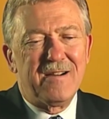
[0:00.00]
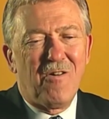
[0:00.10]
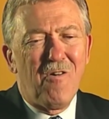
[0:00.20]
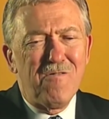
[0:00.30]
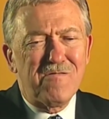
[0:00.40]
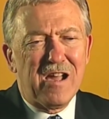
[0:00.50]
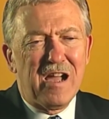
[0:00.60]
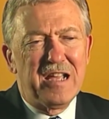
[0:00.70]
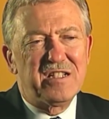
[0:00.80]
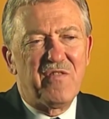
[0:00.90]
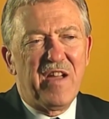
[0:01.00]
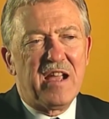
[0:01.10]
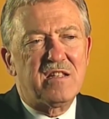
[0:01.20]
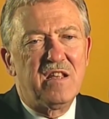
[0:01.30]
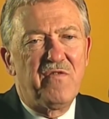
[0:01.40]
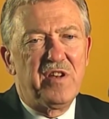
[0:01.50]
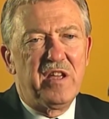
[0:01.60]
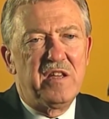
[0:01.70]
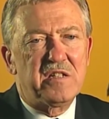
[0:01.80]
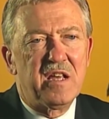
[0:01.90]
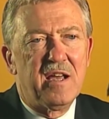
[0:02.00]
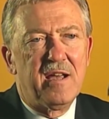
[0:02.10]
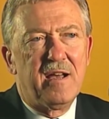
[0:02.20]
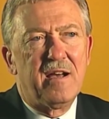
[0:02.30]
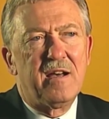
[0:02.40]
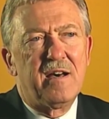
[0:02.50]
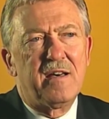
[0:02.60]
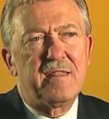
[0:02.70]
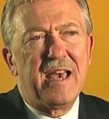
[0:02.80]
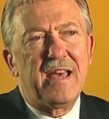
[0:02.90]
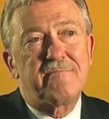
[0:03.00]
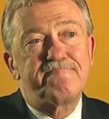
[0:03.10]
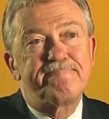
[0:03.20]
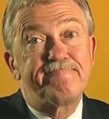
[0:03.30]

all kinds of activities that